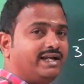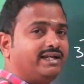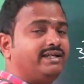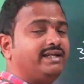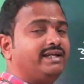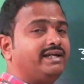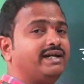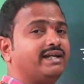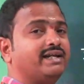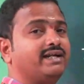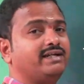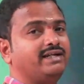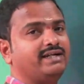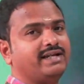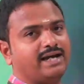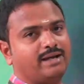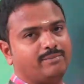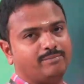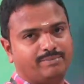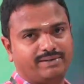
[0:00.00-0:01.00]
eddy current
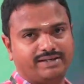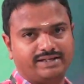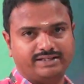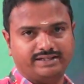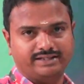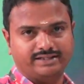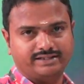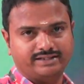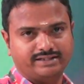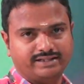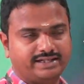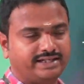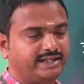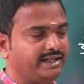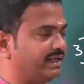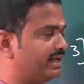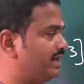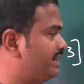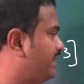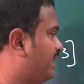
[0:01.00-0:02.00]

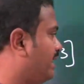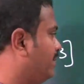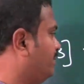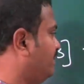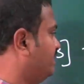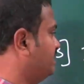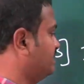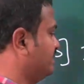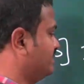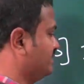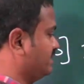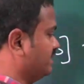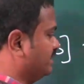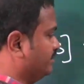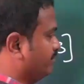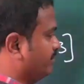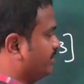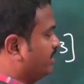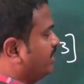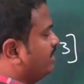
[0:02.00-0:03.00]
damping
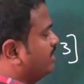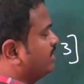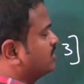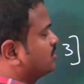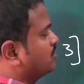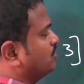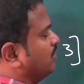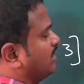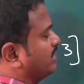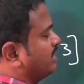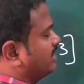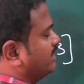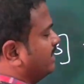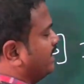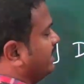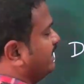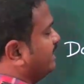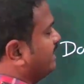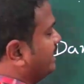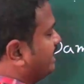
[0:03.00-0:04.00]
system. So what are the
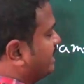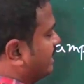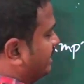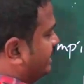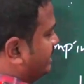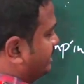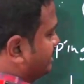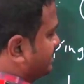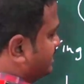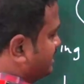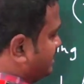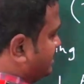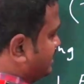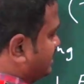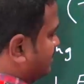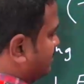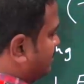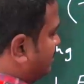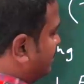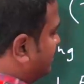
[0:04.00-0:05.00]
eddy
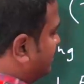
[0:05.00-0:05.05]
currents?